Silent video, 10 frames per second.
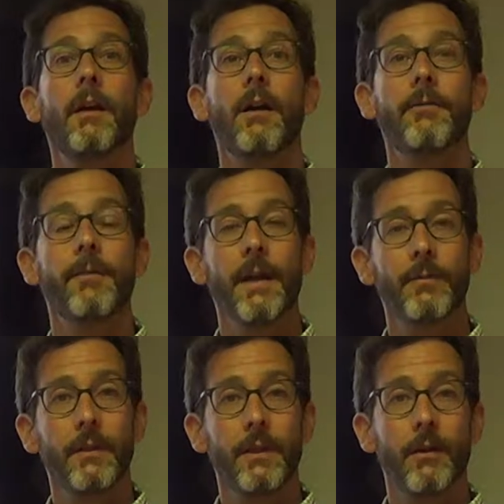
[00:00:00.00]
a
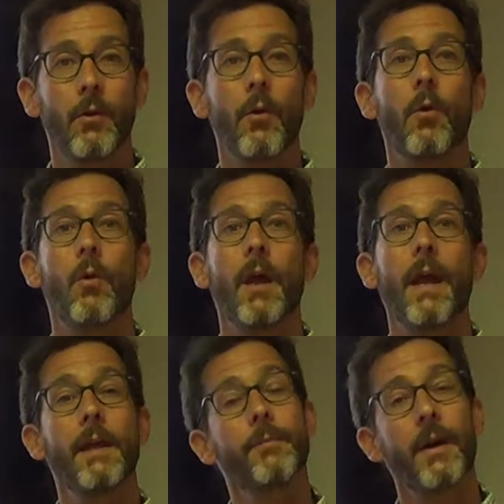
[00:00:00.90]
family,
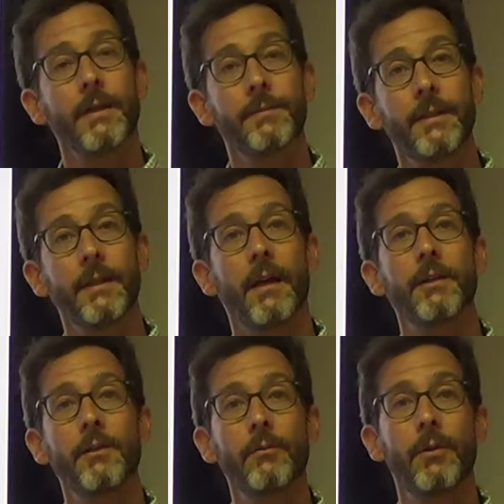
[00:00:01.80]
and possibly a
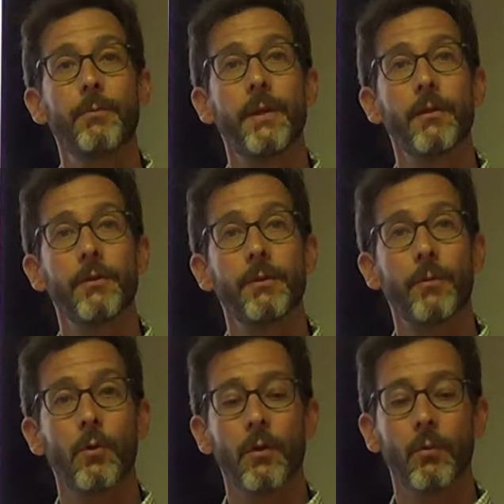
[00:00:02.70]
youth peer
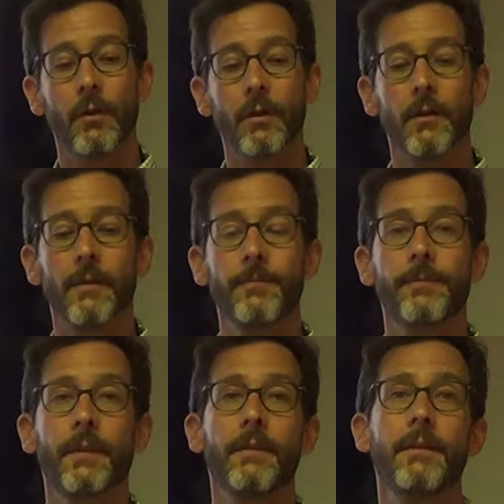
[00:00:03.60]
support worker.
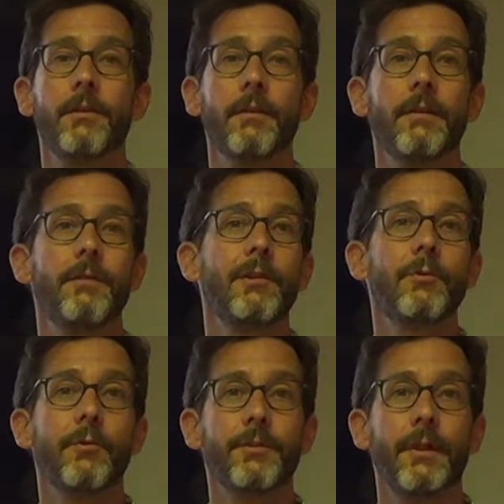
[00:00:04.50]
These are
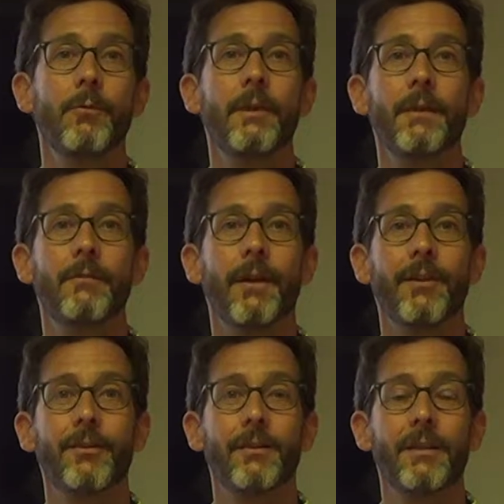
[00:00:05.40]
individuals that we
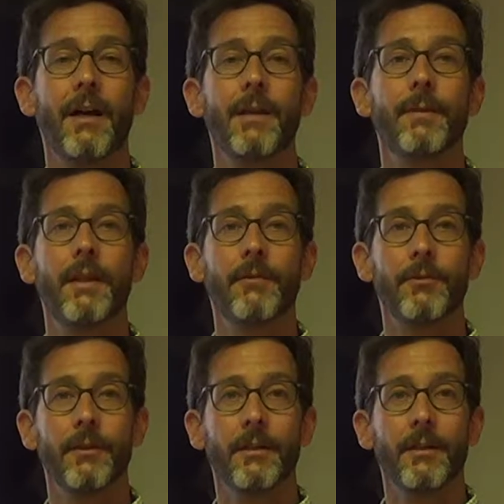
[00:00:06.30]
invest time and
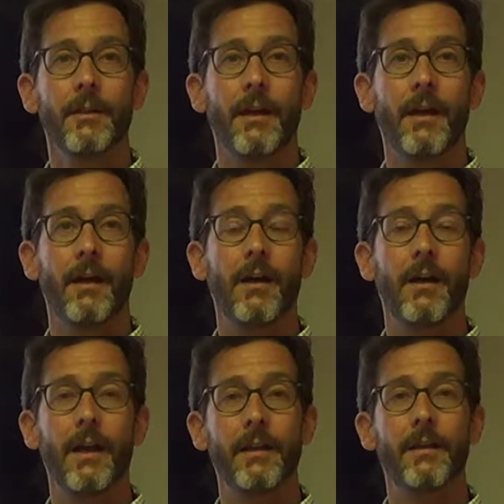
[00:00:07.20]
effort
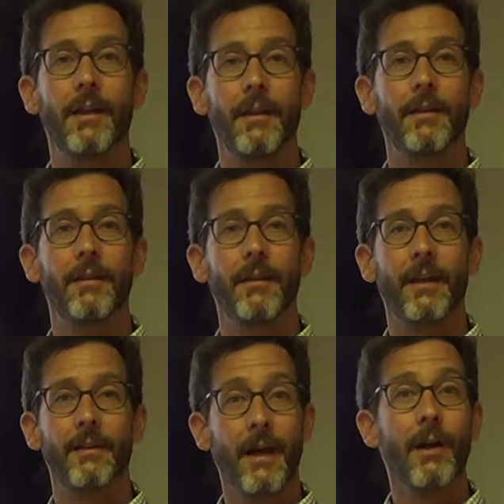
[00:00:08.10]

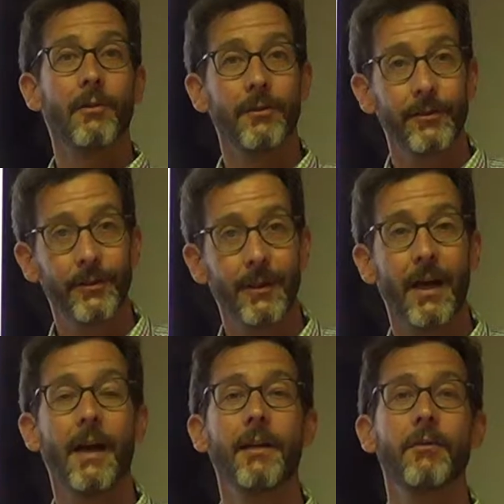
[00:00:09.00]
and dollars
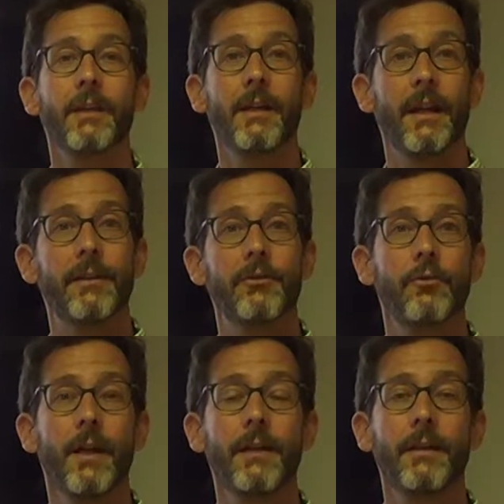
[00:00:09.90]
hiring and
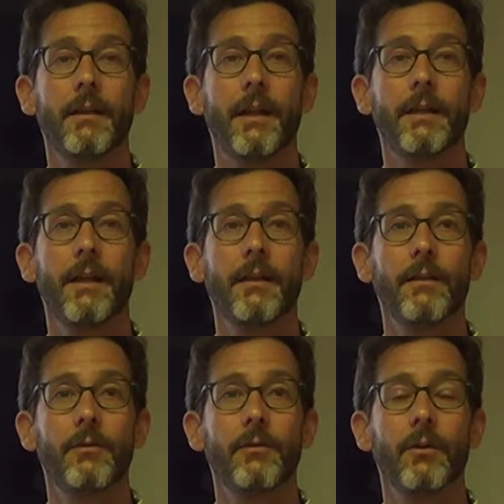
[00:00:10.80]
training and
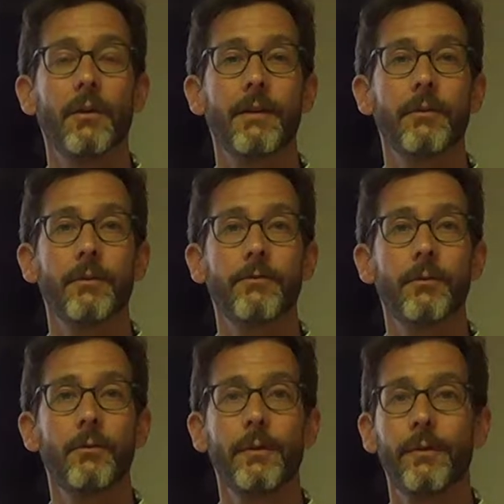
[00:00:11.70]
getting to a level of
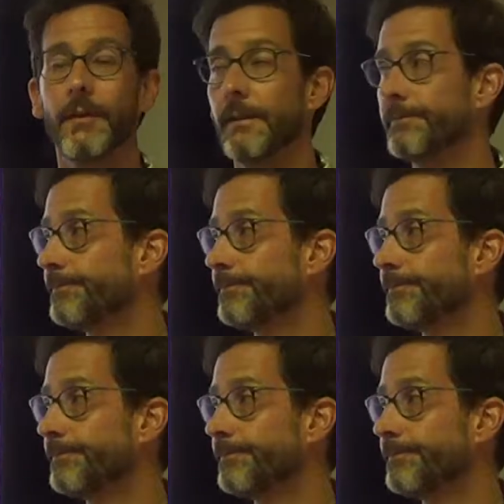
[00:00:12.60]
fluency.